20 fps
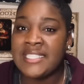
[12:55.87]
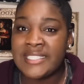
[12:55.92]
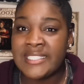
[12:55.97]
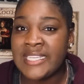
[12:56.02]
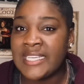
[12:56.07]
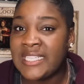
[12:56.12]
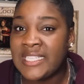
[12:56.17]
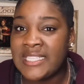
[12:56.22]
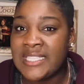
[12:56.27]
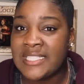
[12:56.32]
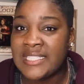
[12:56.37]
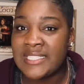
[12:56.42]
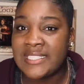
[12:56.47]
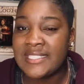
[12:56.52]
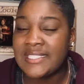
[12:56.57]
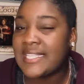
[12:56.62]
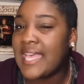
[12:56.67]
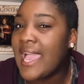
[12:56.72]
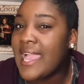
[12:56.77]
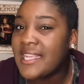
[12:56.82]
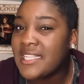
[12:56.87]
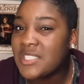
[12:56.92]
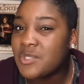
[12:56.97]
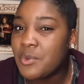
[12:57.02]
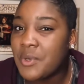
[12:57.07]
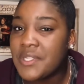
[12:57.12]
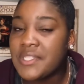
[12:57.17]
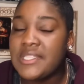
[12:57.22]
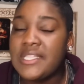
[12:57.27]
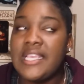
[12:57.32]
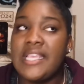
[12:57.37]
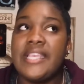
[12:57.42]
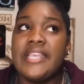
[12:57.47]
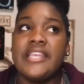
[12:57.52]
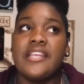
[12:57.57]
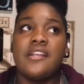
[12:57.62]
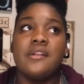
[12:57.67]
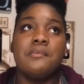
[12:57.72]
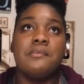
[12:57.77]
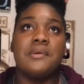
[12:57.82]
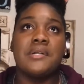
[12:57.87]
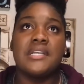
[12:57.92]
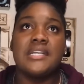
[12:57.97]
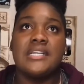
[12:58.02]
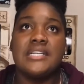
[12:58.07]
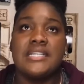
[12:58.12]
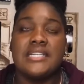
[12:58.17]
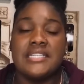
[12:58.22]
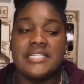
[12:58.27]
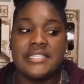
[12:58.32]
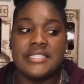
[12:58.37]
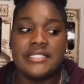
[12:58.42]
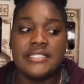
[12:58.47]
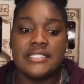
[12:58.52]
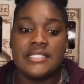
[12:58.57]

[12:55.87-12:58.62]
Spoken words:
say that the signs weren't there, because